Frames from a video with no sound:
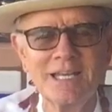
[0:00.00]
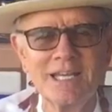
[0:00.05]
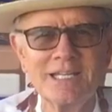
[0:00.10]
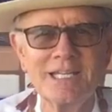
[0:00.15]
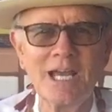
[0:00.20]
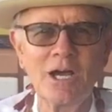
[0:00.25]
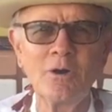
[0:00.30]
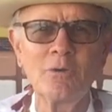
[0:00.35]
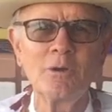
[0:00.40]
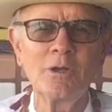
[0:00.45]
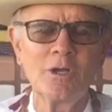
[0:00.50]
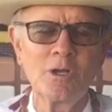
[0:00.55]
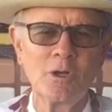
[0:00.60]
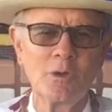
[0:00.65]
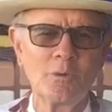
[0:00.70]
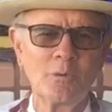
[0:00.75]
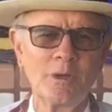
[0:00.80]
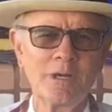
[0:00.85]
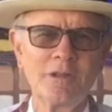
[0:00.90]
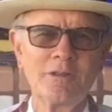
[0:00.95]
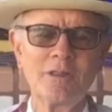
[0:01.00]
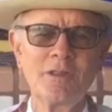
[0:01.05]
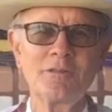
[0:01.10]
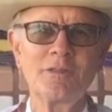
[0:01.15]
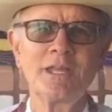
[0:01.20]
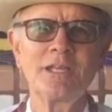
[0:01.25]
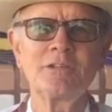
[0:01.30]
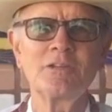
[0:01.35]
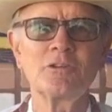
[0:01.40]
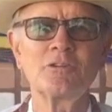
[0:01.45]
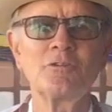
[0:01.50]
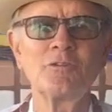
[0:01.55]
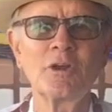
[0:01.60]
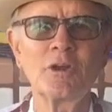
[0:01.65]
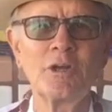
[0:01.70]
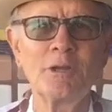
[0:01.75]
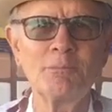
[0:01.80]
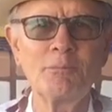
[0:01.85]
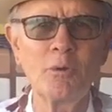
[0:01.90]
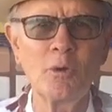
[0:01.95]
Now, one of the things that's
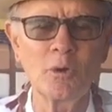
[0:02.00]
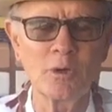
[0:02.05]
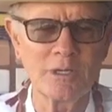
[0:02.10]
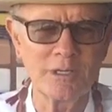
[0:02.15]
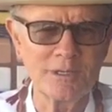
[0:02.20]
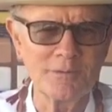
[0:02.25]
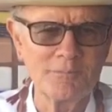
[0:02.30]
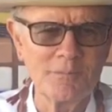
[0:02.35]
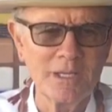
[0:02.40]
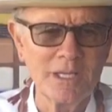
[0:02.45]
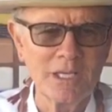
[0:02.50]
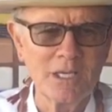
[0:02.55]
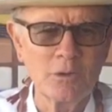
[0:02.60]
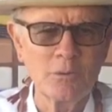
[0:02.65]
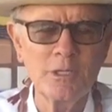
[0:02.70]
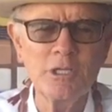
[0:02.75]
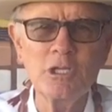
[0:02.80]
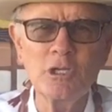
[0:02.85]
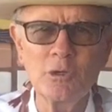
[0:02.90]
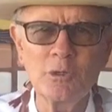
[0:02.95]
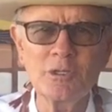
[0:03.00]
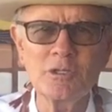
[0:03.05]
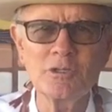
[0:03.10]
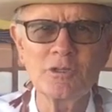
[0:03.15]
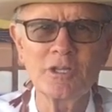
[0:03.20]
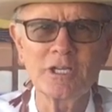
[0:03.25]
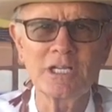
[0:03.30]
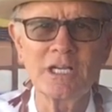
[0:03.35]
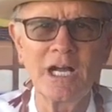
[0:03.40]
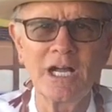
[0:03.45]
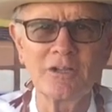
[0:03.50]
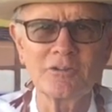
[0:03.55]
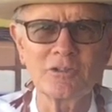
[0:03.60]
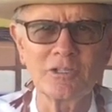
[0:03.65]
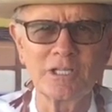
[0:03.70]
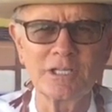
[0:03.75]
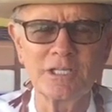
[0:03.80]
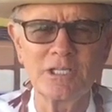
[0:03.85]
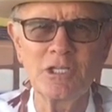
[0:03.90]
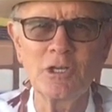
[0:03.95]
very important, when you go into the
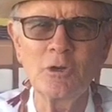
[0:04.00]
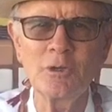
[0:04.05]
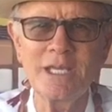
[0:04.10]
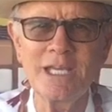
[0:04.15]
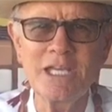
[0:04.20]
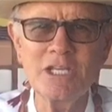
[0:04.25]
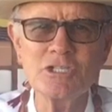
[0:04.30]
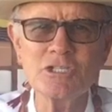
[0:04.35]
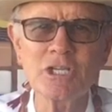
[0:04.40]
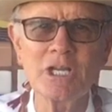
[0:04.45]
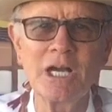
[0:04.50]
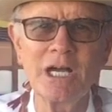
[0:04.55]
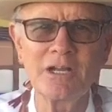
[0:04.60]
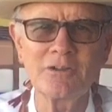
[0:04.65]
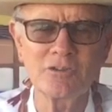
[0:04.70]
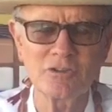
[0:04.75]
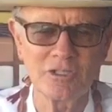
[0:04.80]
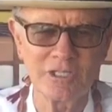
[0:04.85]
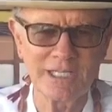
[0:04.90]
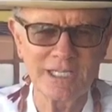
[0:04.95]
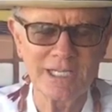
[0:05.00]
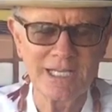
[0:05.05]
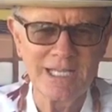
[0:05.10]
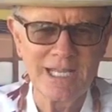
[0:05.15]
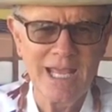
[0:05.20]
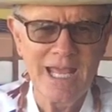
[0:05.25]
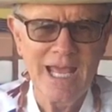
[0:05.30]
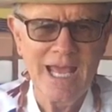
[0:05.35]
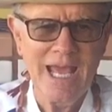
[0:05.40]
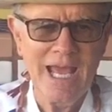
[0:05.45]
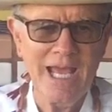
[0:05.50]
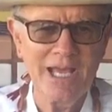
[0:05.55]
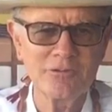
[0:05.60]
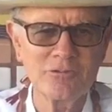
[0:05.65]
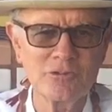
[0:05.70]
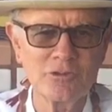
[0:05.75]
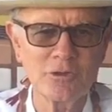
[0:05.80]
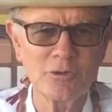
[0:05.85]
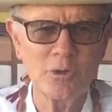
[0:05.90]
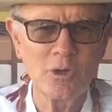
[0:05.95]
consulate, each consulate
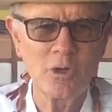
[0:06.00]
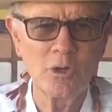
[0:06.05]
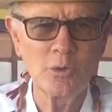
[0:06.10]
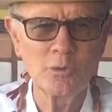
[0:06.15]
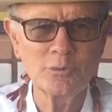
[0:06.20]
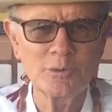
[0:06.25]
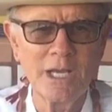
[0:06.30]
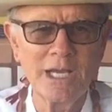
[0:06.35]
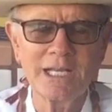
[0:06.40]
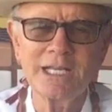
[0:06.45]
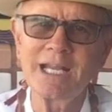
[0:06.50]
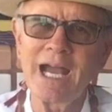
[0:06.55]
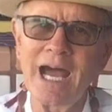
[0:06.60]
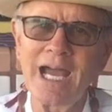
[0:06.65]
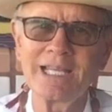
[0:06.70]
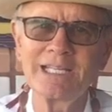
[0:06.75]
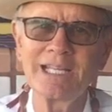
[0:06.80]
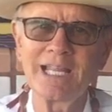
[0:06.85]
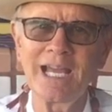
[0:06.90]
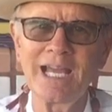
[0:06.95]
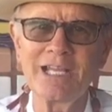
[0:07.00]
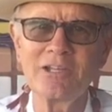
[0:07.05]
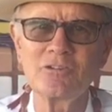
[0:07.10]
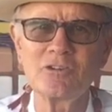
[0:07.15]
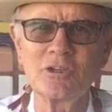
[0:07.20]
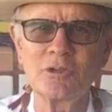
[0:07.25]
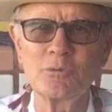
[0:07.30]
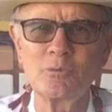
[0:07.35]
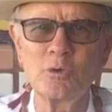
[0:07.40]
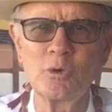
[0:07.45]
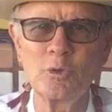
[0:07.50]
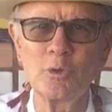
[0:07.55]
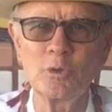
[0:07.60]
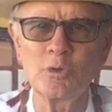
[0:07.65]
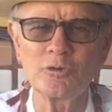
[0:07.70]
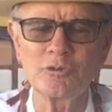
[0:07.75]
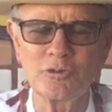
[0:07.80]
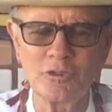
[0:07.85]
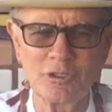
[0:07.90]
has their own guidelines and rules.